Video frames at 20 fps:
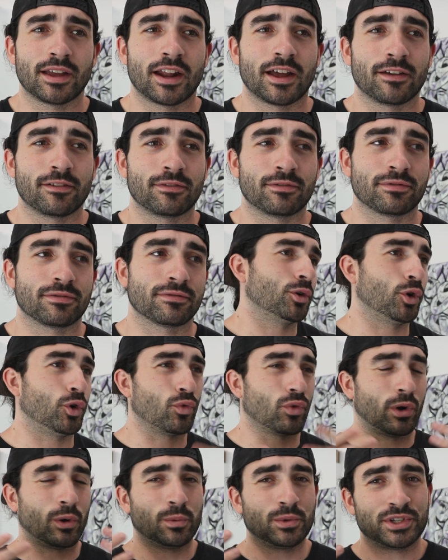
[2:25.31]
that I've
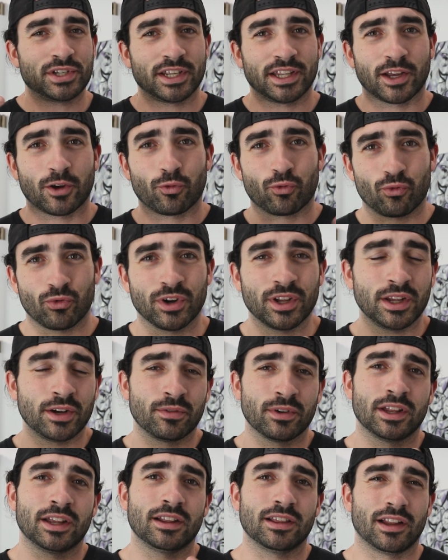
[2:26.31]
grown to
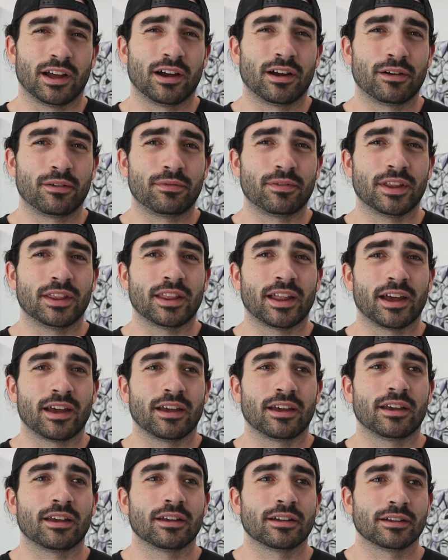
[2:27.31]
really love and
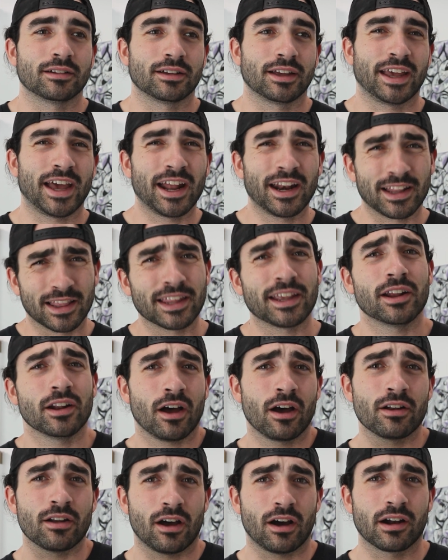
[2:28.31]
kind of lean
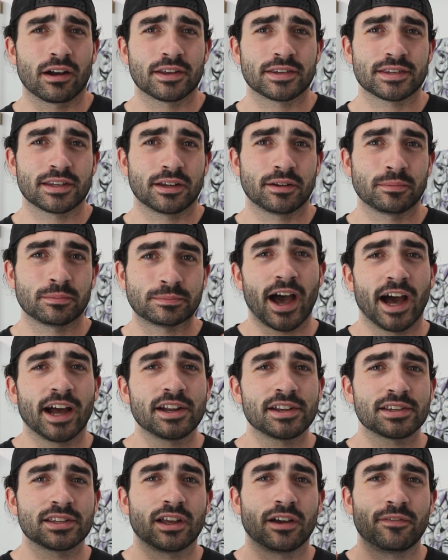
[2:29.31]
on, honestly. I
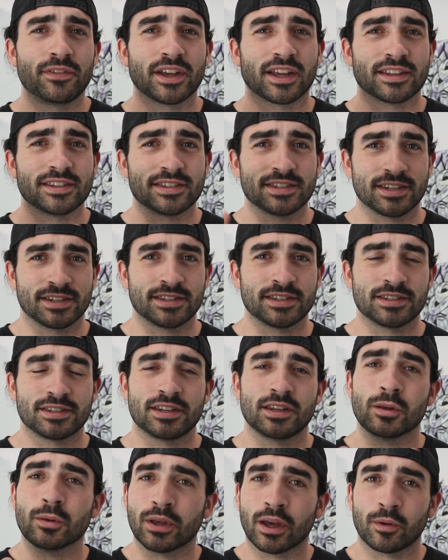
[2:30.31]
just love the
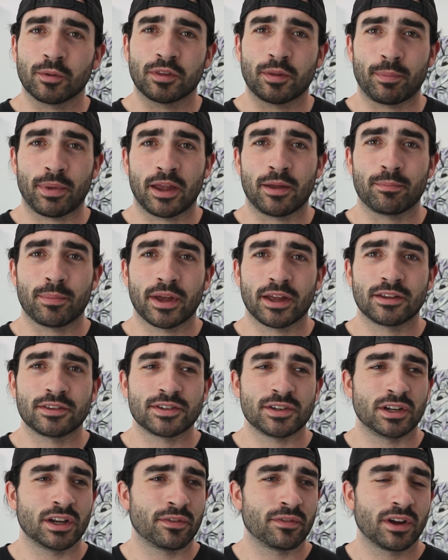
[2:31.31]
consistency you get with the paint
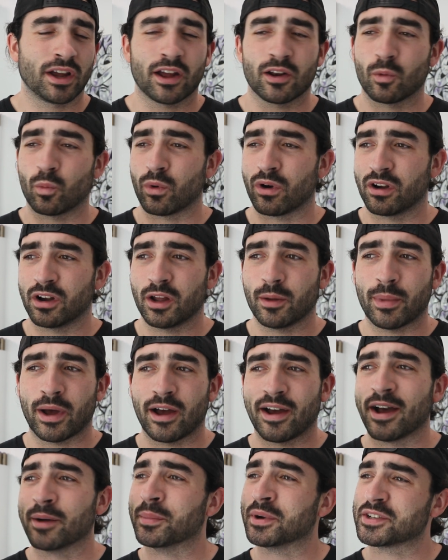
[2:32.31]
pens. You never got to worry
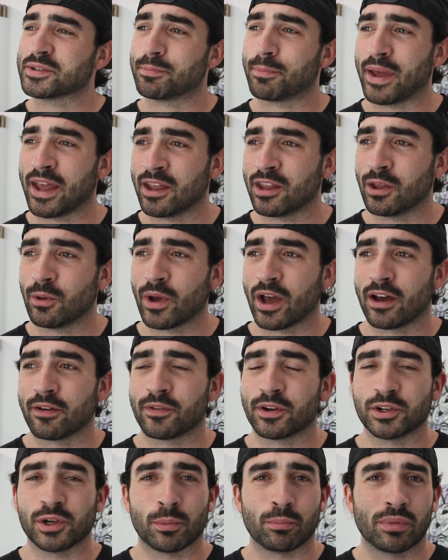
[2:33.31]
about how much paint you have
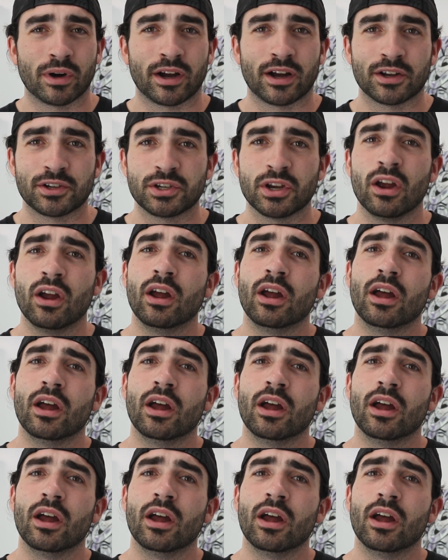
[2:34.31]
on your brush,